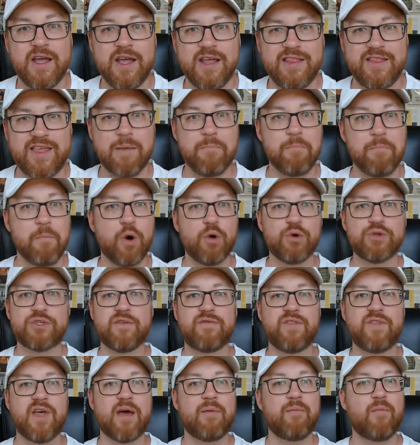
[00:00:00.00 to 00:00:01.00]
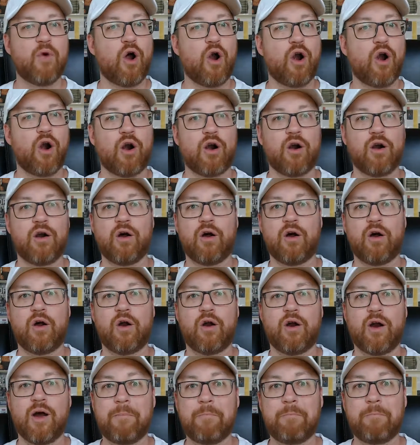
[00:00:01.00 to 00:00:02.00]
that most of them are
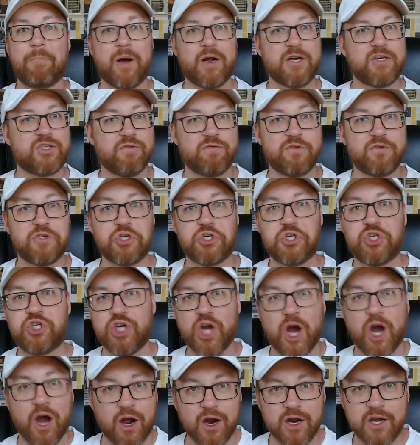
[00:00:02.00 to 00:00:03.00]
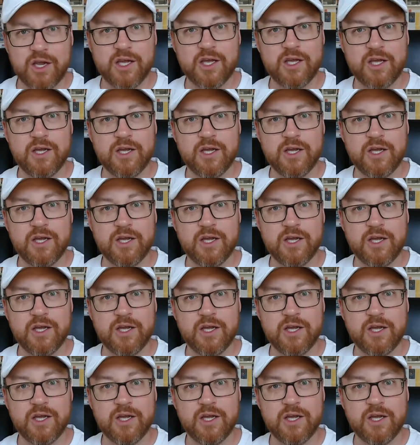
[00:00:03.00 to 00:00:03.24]
a bunch of junk.